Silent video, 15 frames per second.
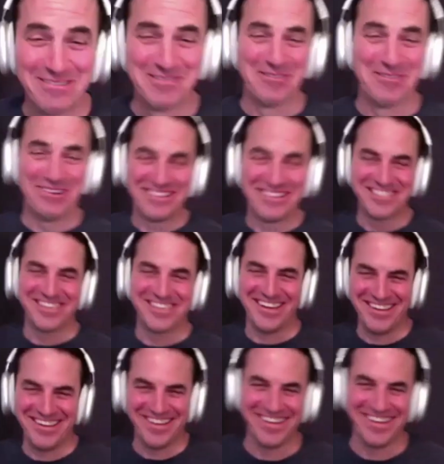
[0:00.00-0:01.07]
a door to
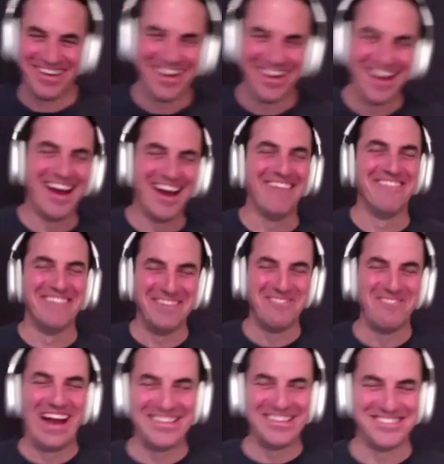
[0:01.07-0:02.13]
shut. I would
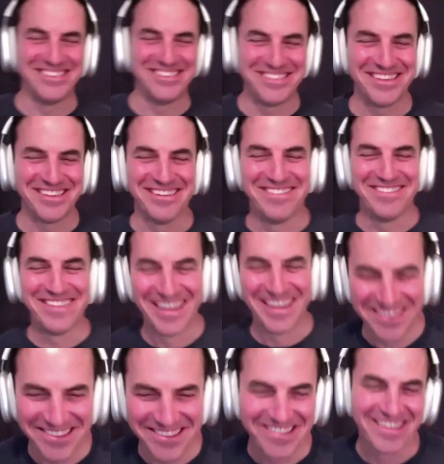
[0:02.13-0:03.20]
imagine so.
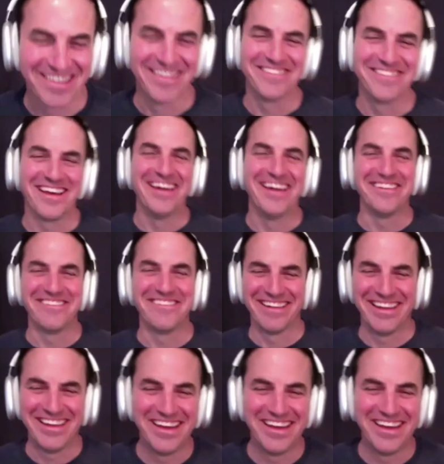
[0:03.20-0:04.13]
Yes, I agree.